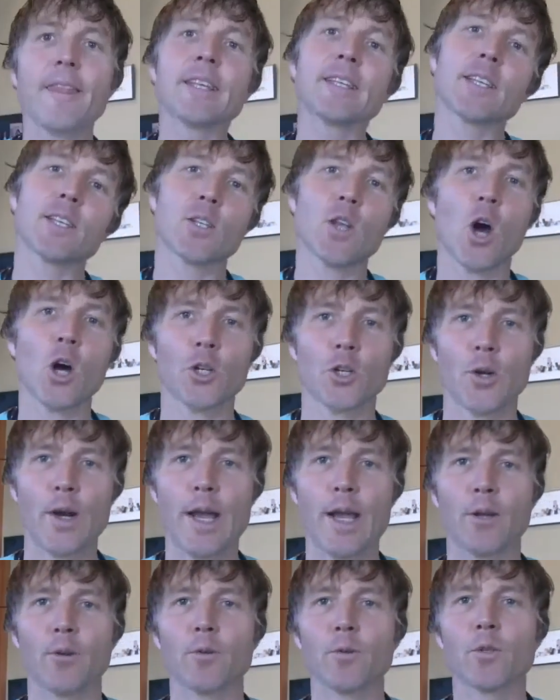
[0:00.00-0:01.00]
This is
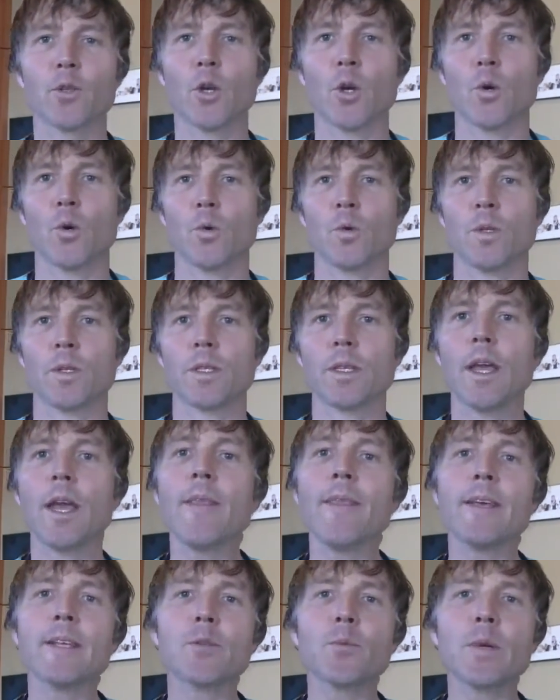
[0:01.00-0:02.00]
Dr. Andrew
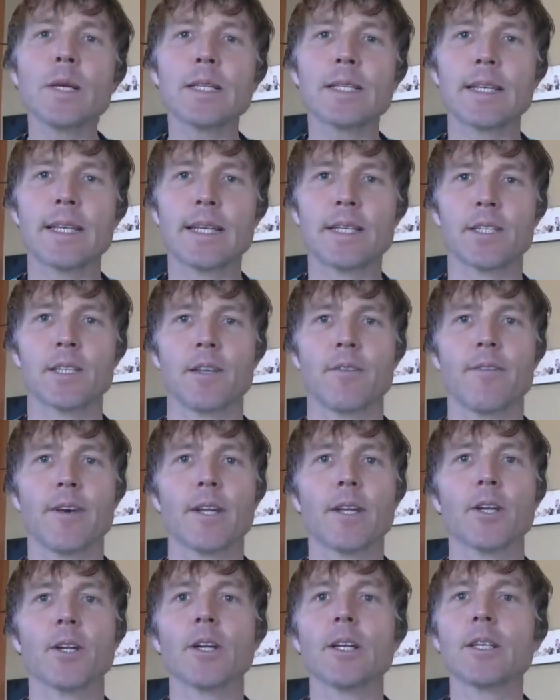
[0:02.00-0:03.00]
Jones. In this week's edition of
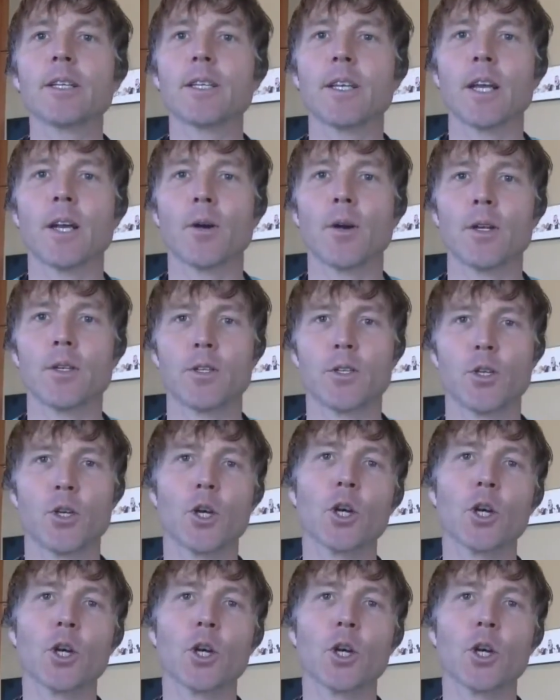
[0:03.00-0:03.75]
Veterinary Secrets,